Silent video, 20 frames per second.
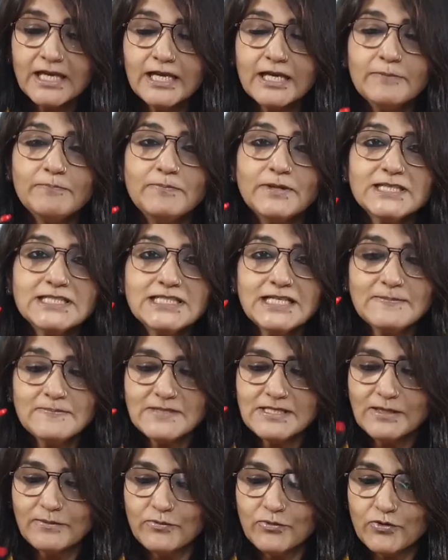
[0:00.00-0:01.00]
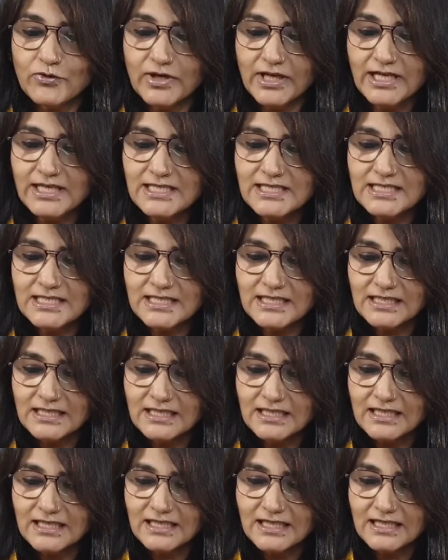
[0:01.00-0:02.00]
he picked up some red
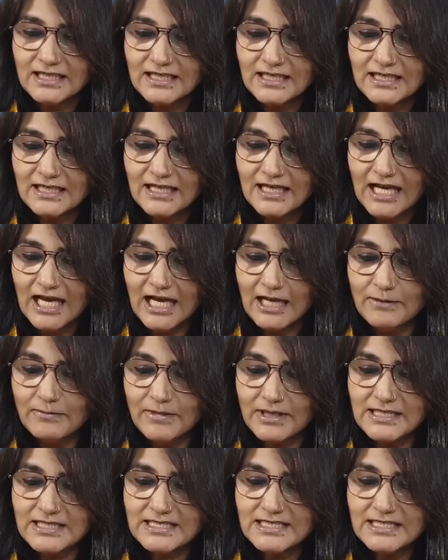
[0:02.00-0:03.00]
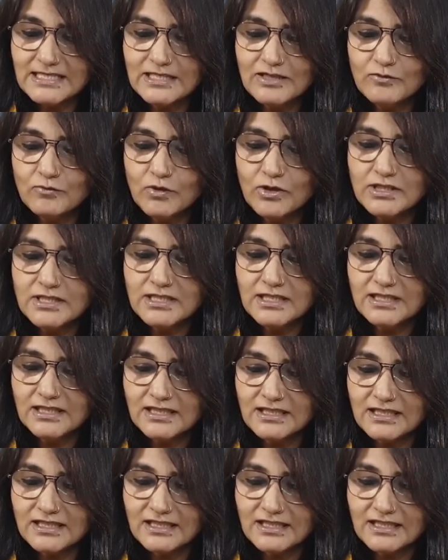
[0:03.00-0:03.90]
and mixed it in water.